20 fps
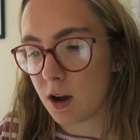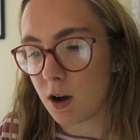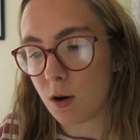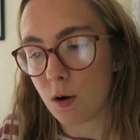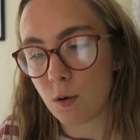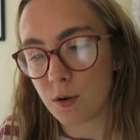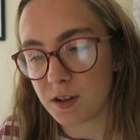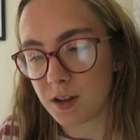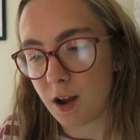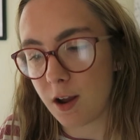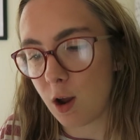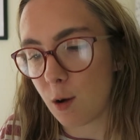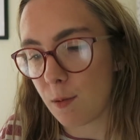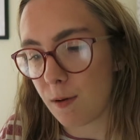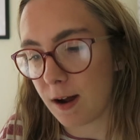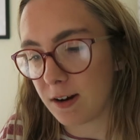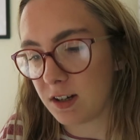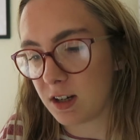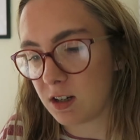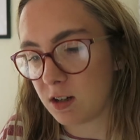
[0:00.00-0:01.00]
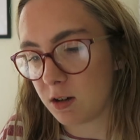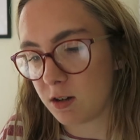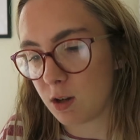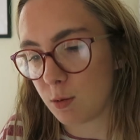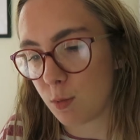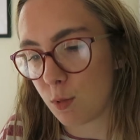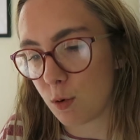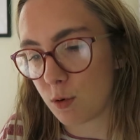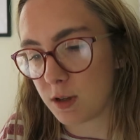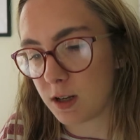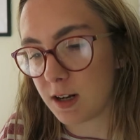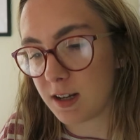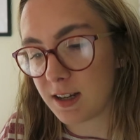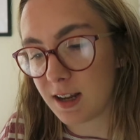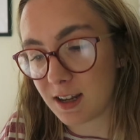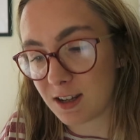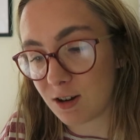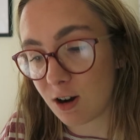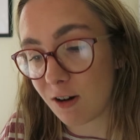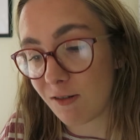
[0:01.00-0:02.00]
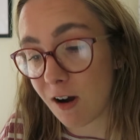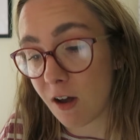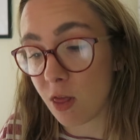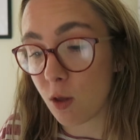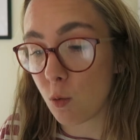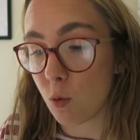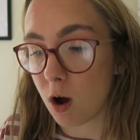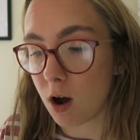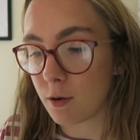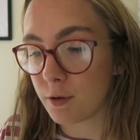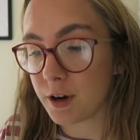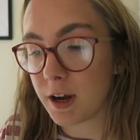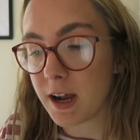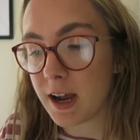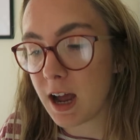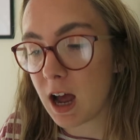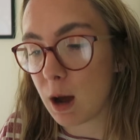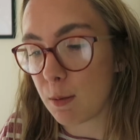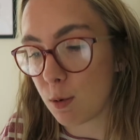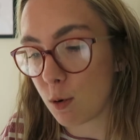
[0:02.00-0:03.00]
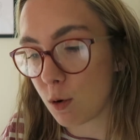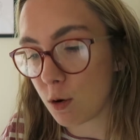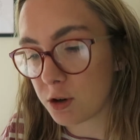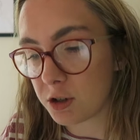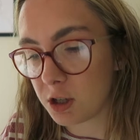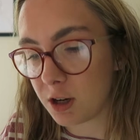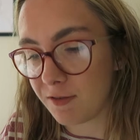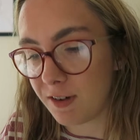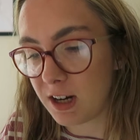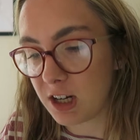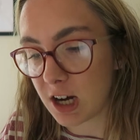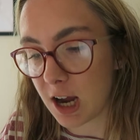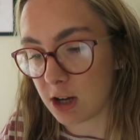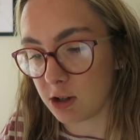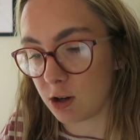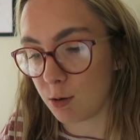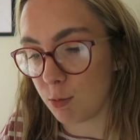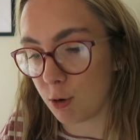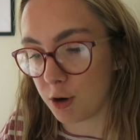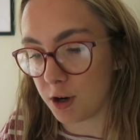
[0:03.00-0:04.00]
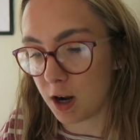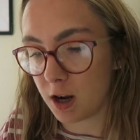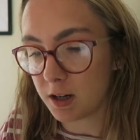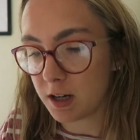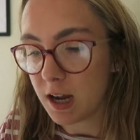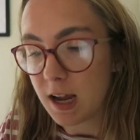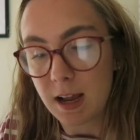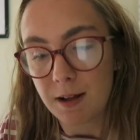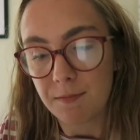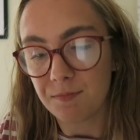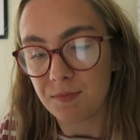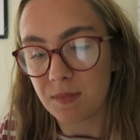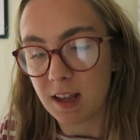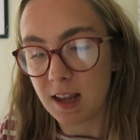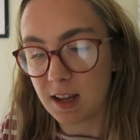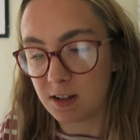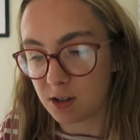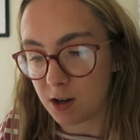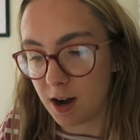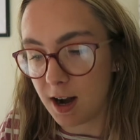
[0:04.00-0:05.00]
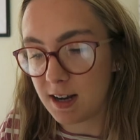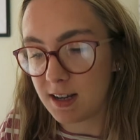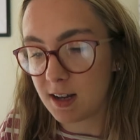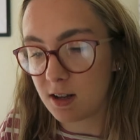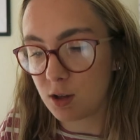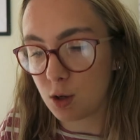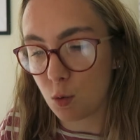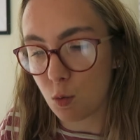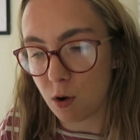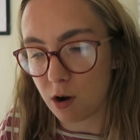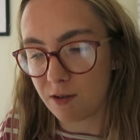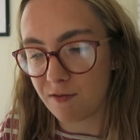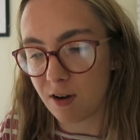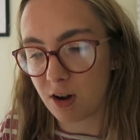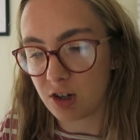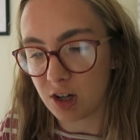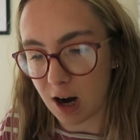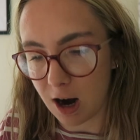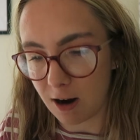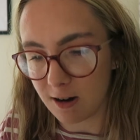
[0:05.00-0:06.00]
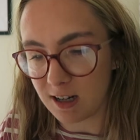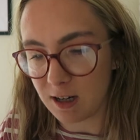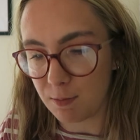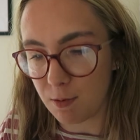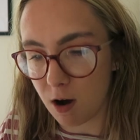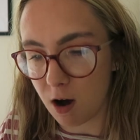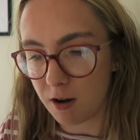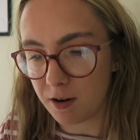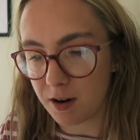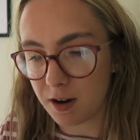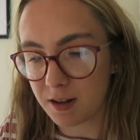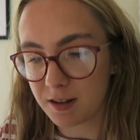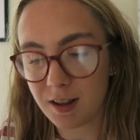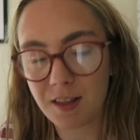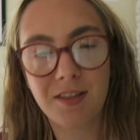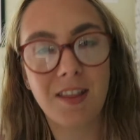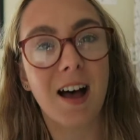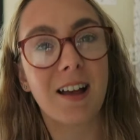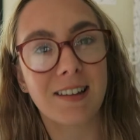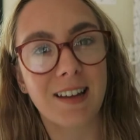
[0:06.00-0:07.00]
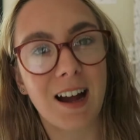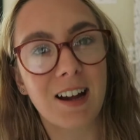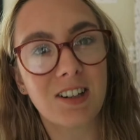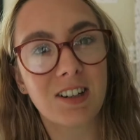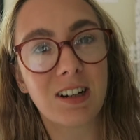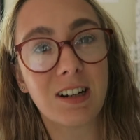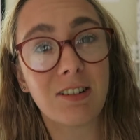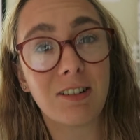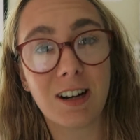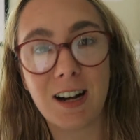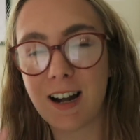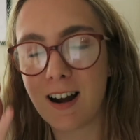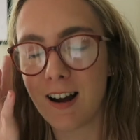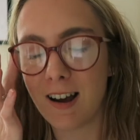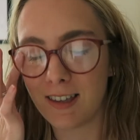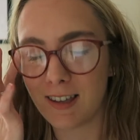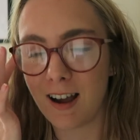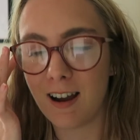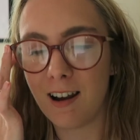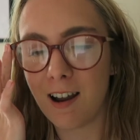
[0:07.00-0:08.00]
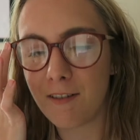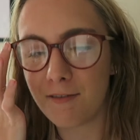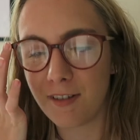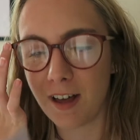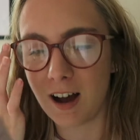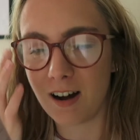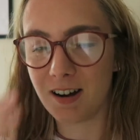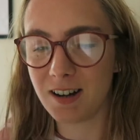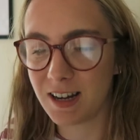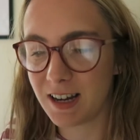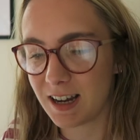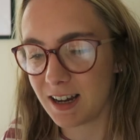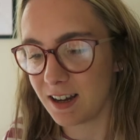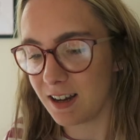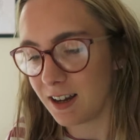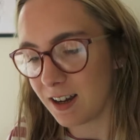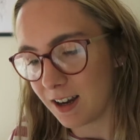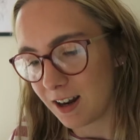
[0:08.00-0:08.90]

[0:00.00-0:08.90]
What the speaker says: Also, your purchase has supported a sister around the world. A portion of each Estrid product is donated to one of our charity partners. That's actually really nice. I love that idea.